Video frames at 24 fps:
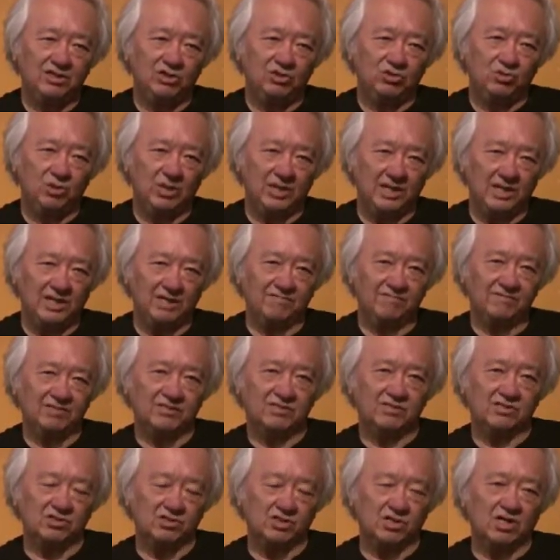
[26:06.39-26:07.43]
you have
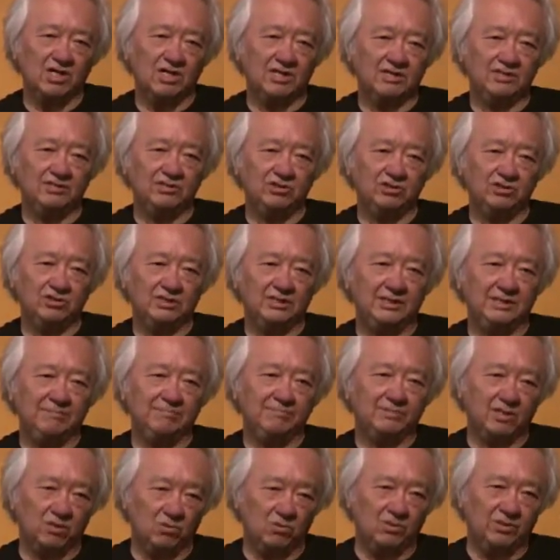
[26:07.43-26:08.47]
this thought and you
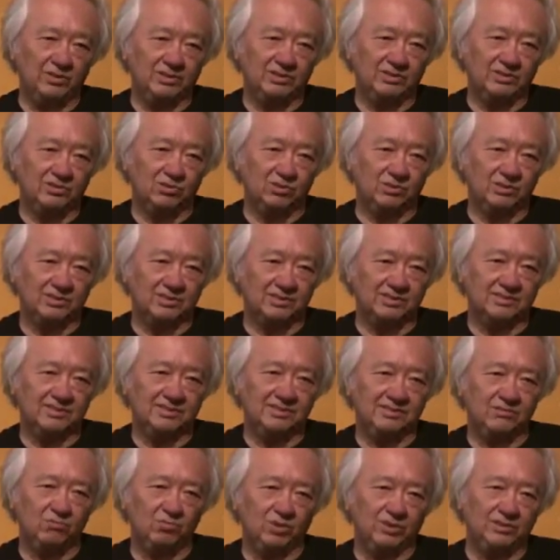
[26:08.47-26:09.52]
keep going to it to
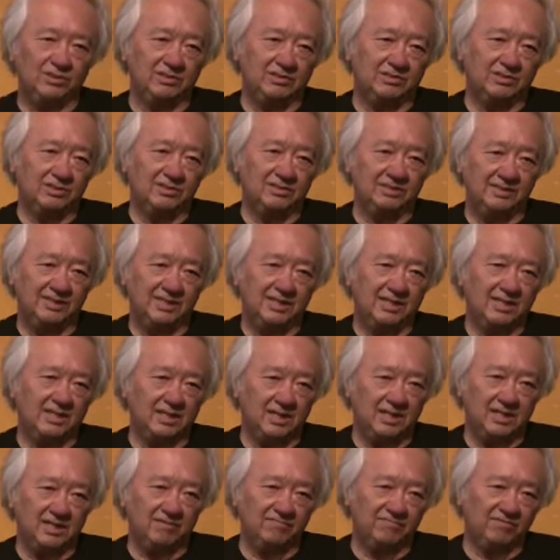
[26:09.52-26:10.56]
see what you can get
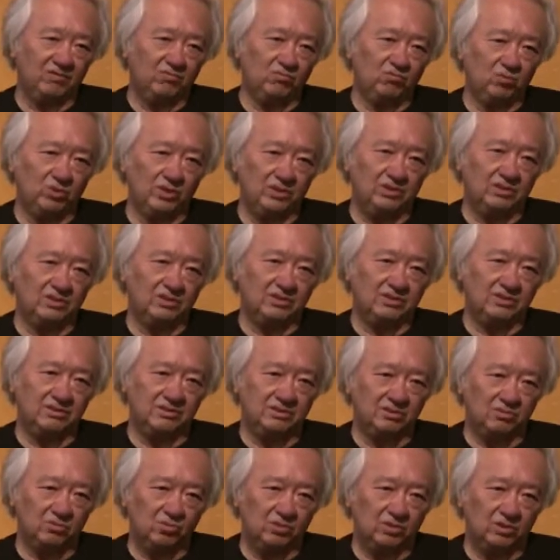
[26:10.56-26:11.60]
out of it and what you can
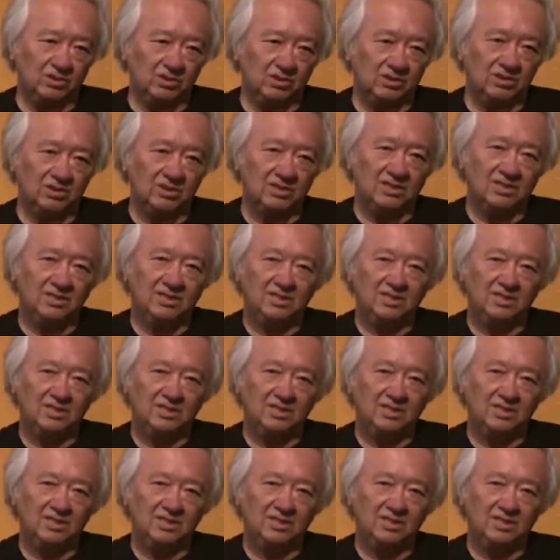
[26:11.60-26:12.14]
do with it.